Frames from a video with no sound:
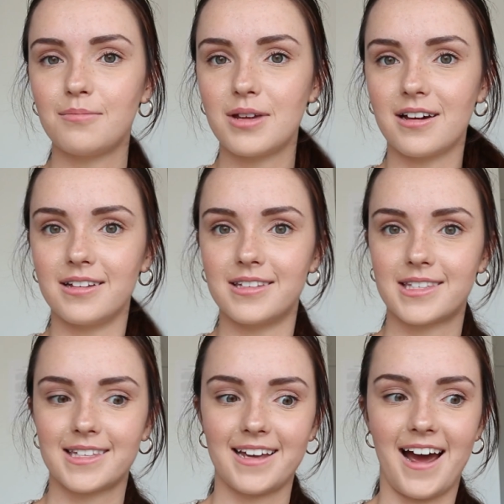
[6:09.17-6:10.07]

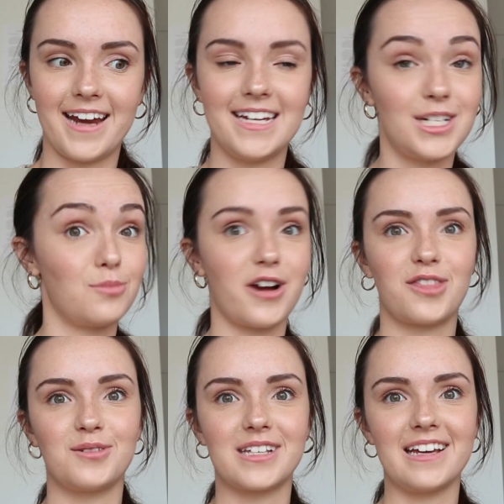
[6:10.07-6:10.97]
because I need to break
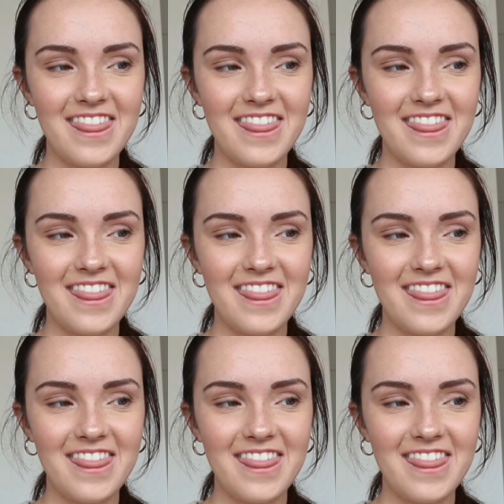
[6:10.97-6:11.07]
those in.